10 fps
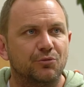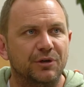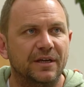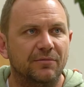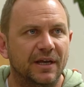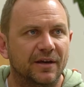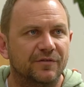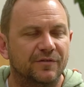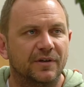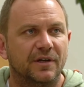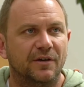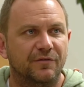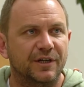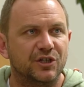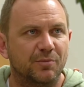weeks we have a
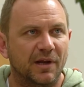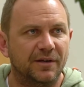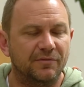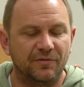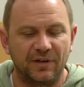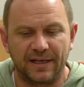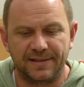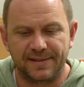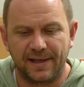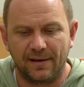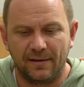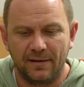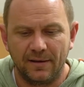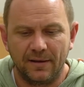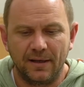finished plant where we can sell.
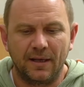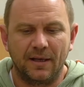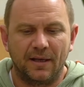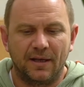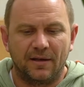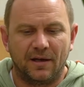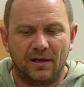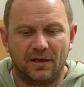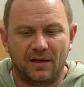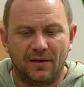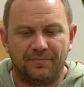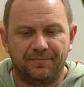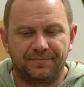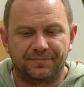When